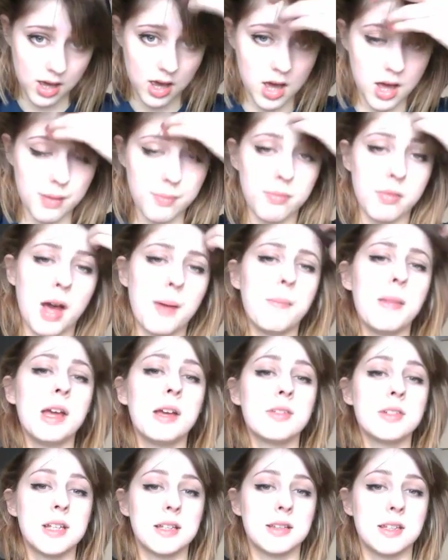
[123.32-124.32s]
I may
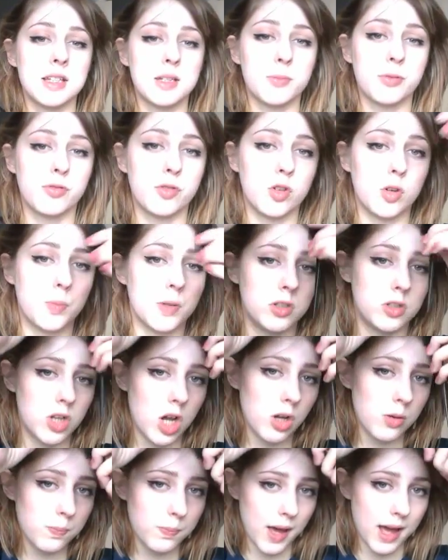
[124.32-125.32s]
have said this before, but
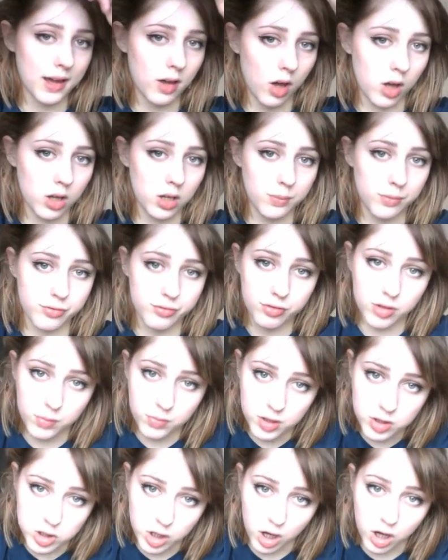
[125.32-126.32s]
don't backcomb from
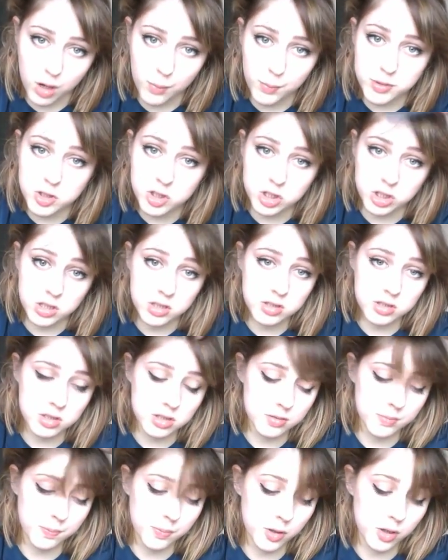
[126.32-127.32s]
the top,
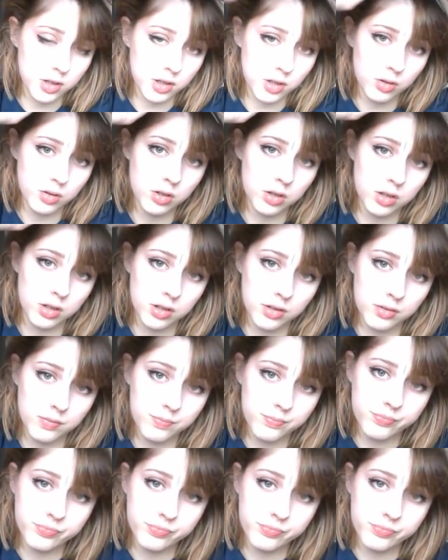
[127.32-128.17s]
just put your